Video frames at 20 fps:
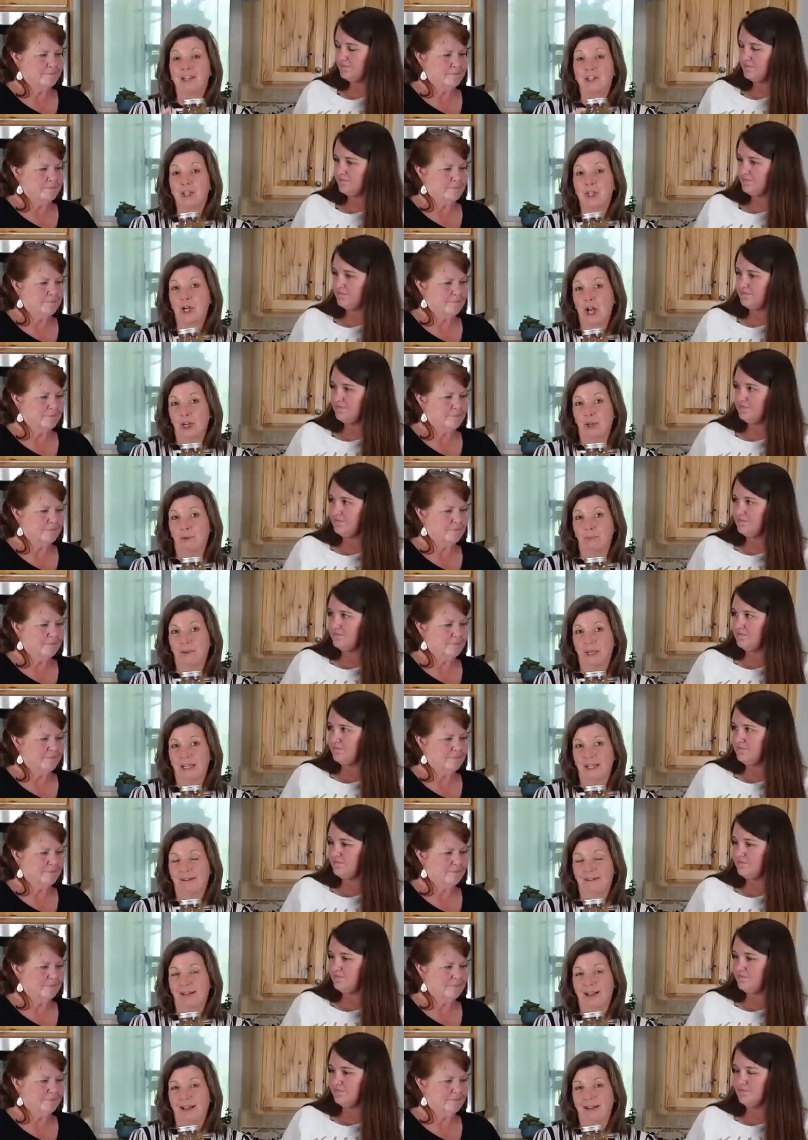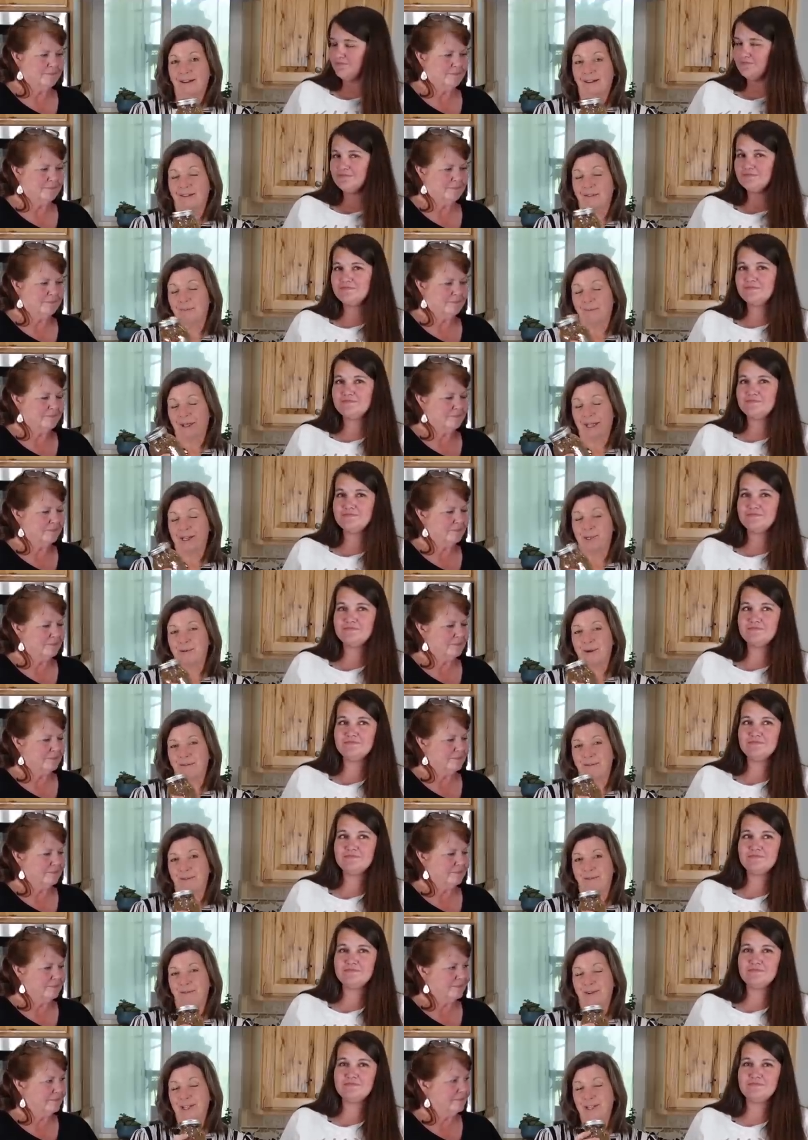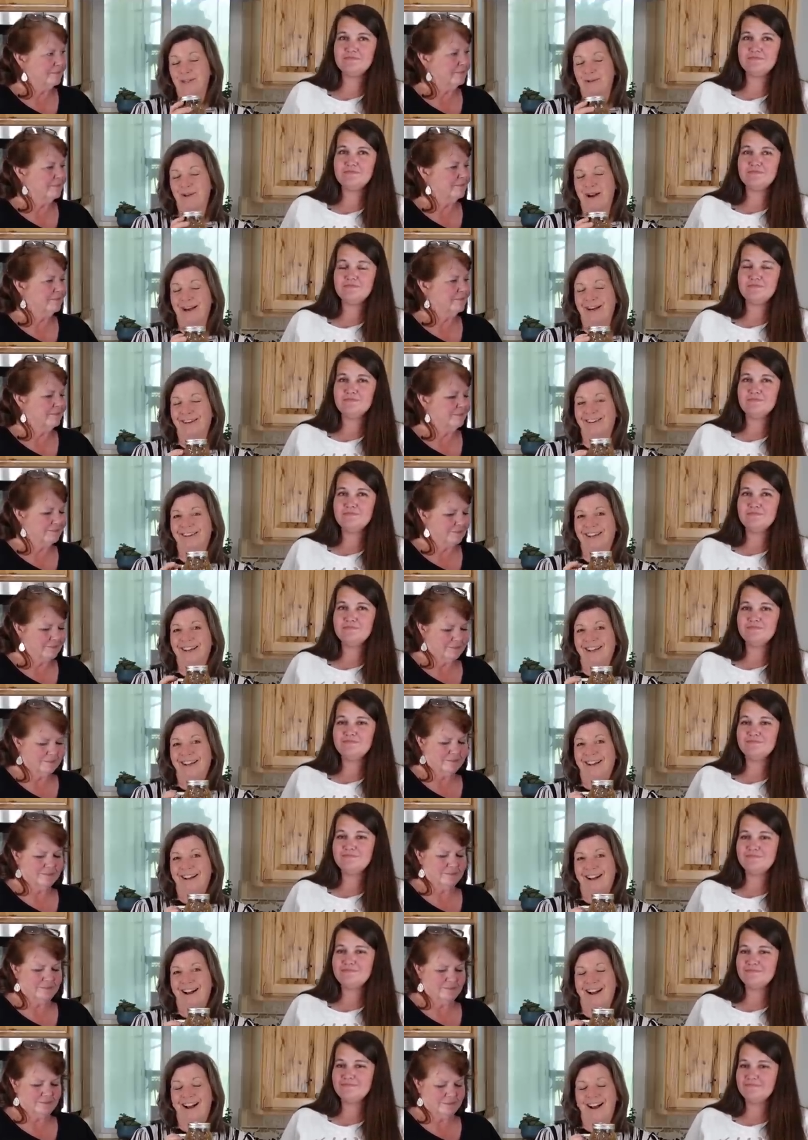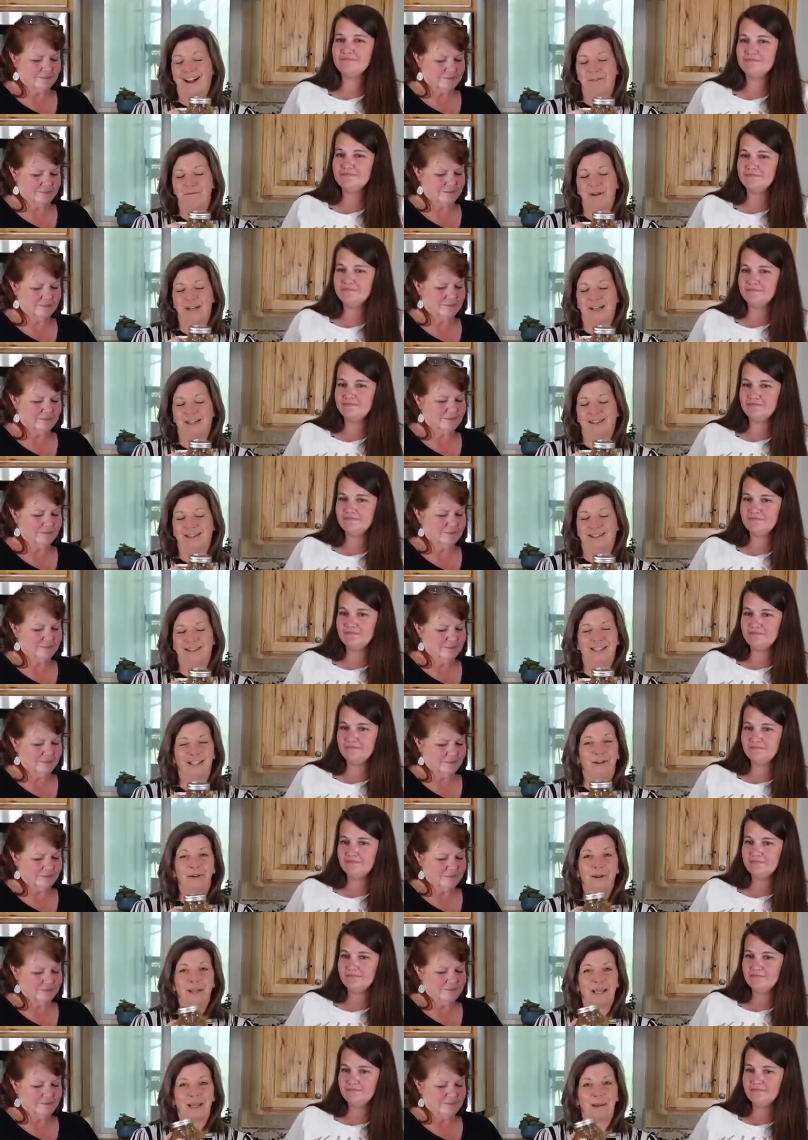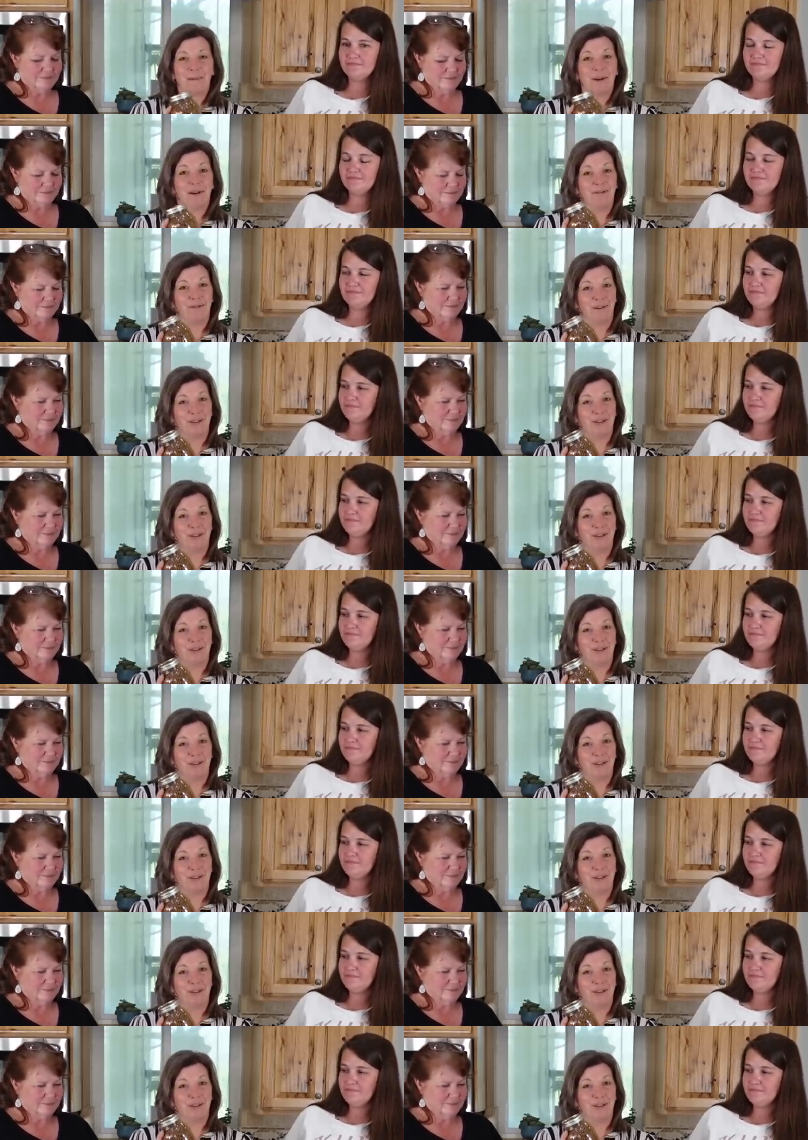Speaker 1: into taco meat, and because we have a freeze dryer, I made a little deal with them. I'd